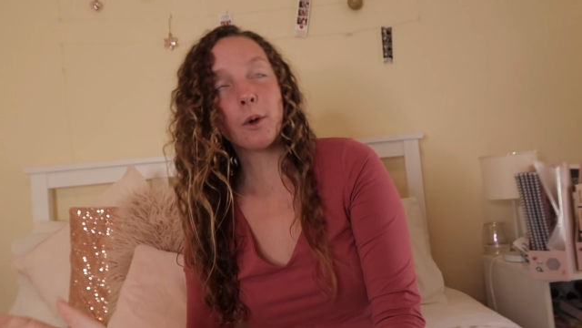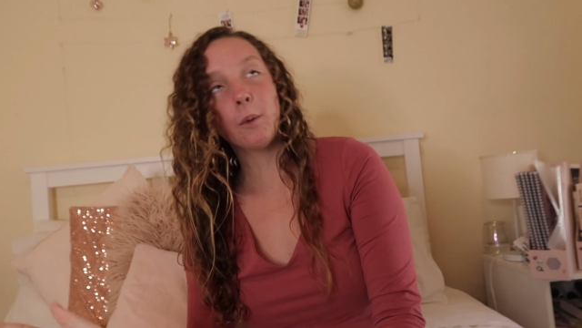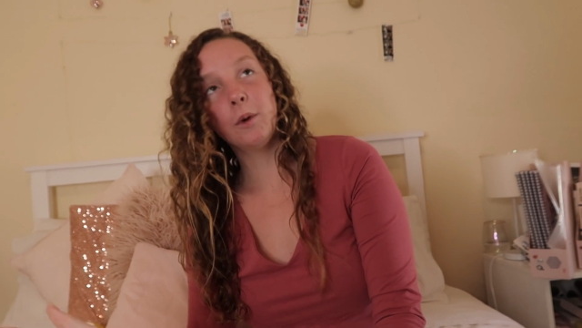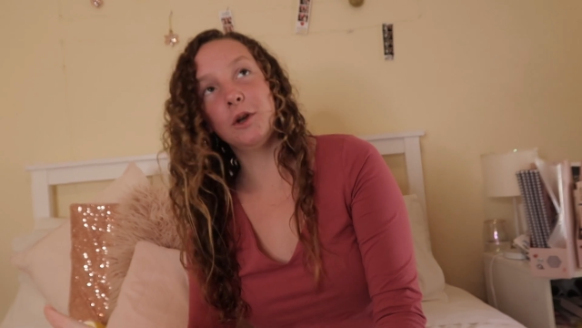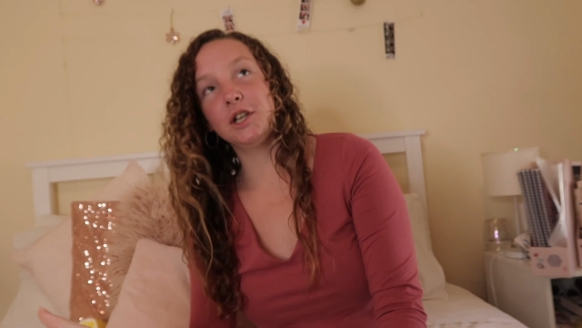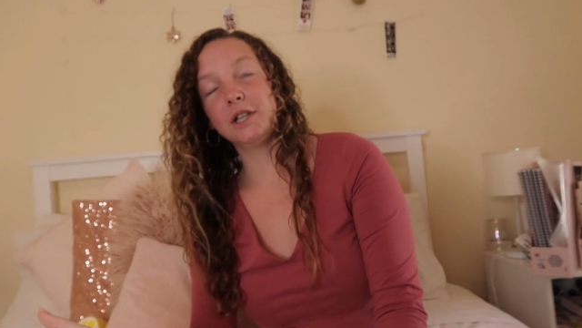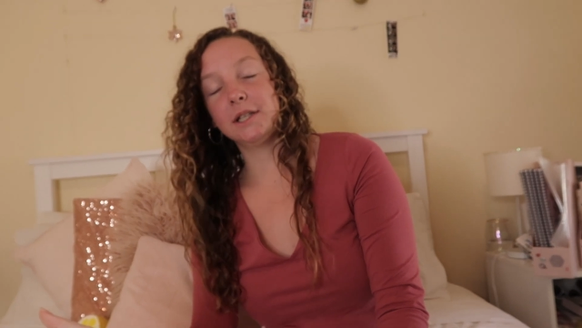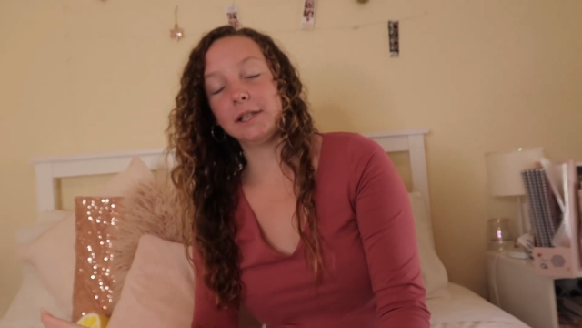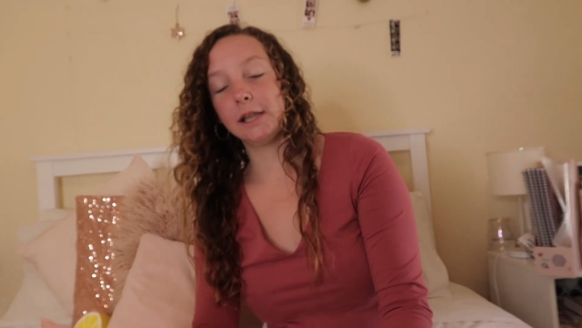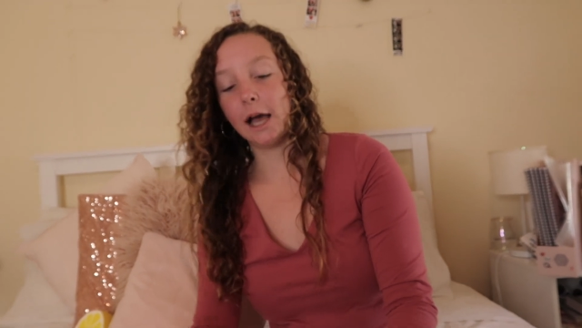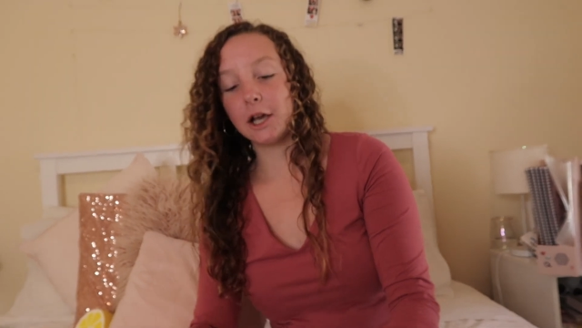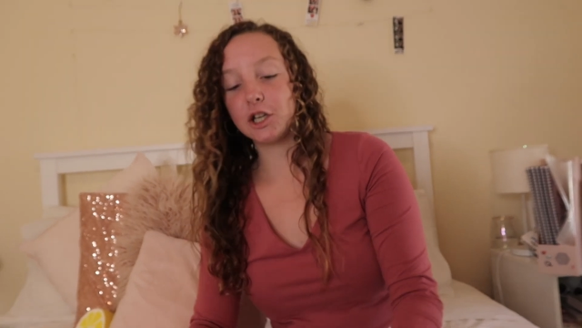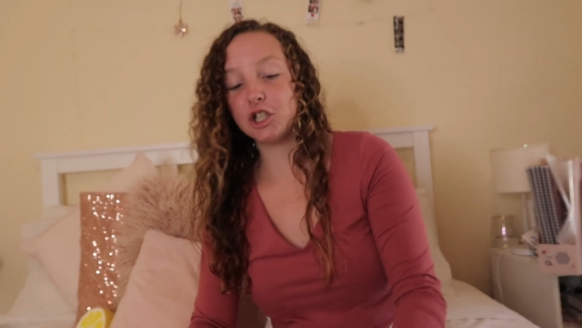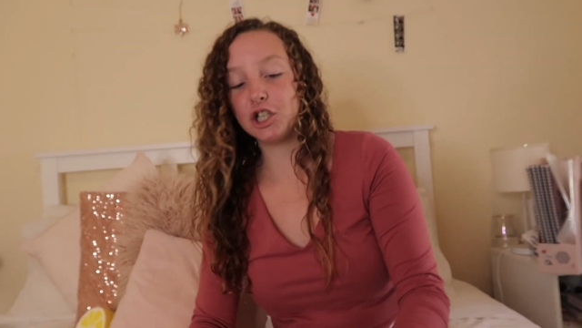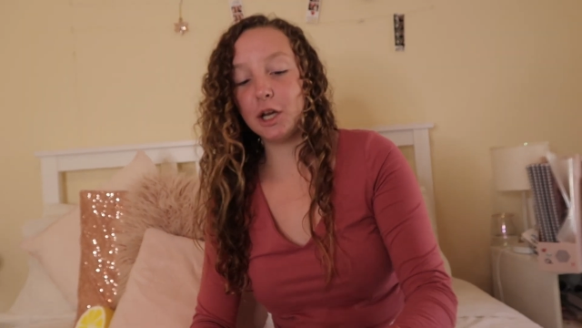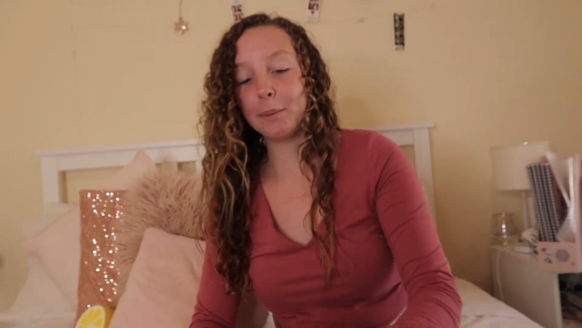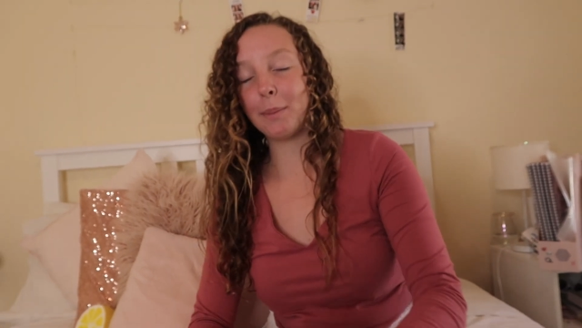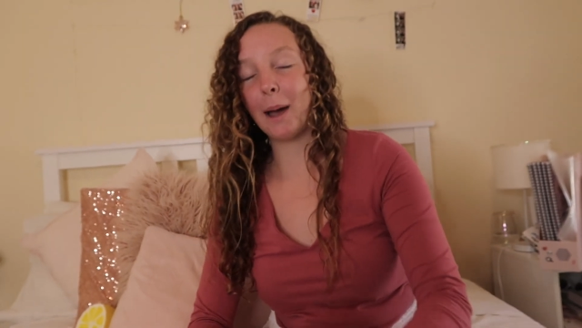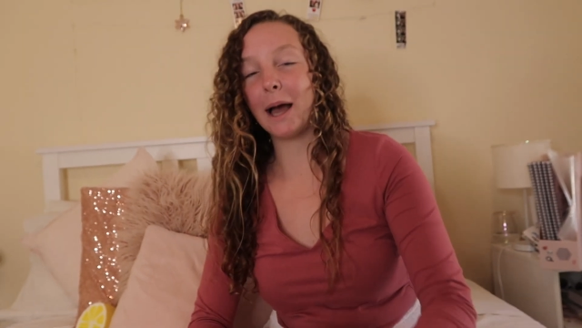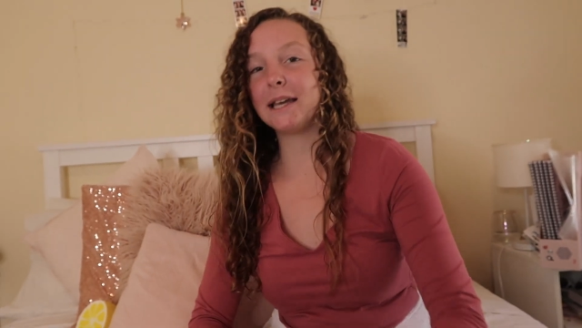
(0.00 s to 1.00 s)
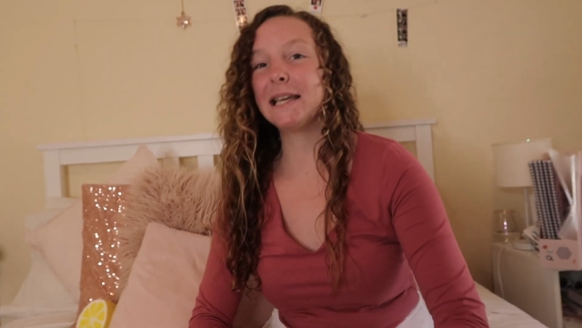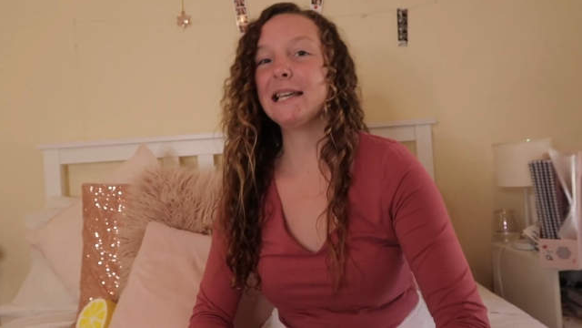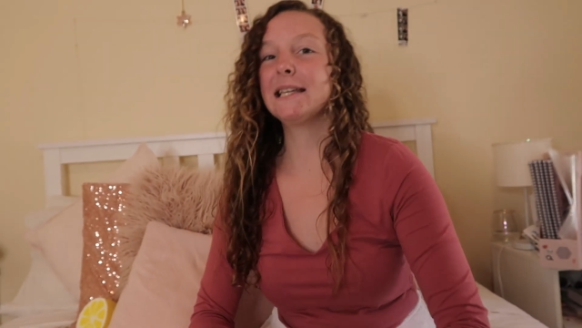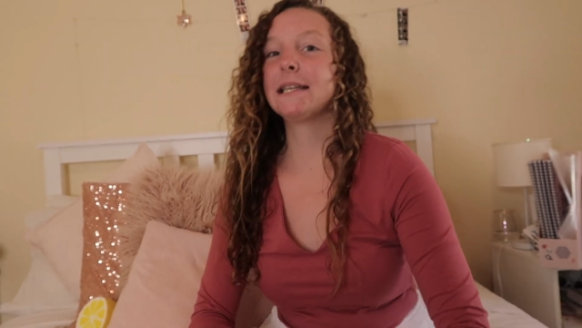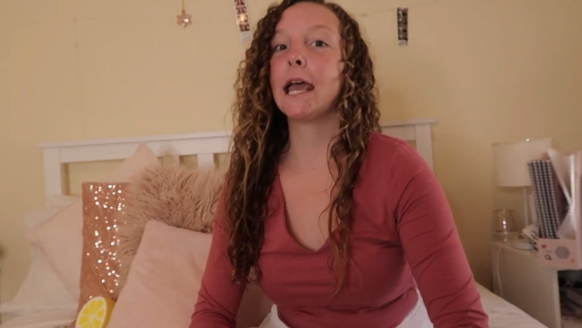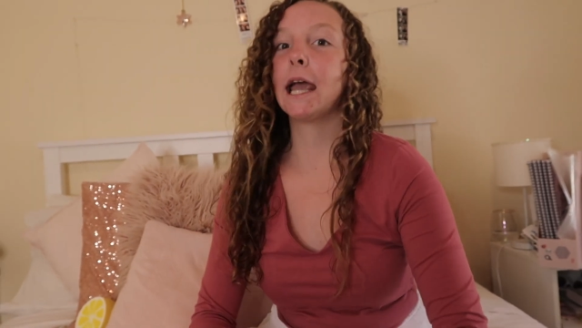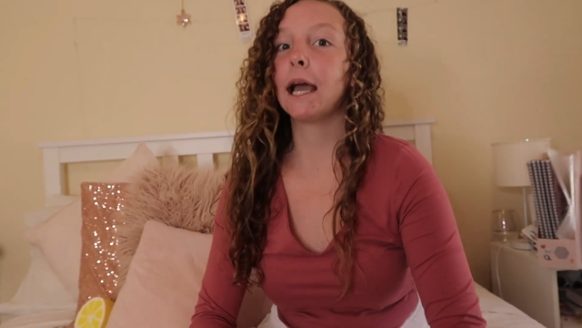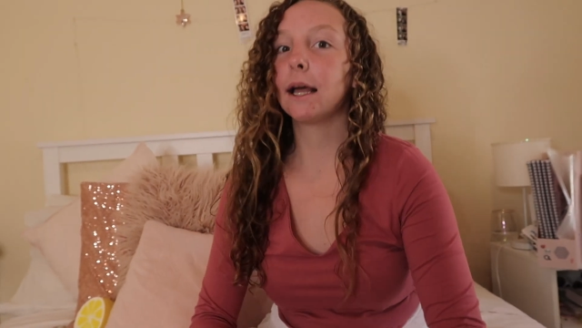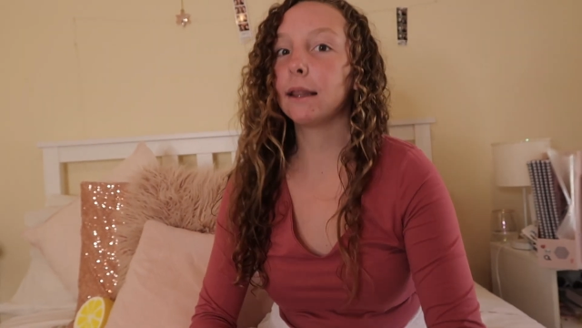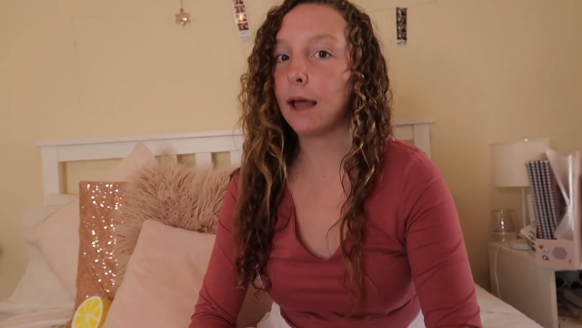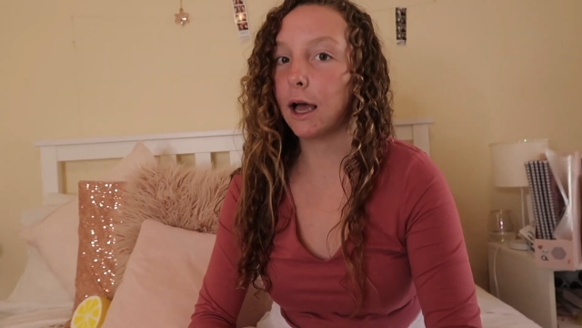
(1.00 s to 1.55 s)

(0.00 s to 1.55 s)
which is last year, but I didn't take it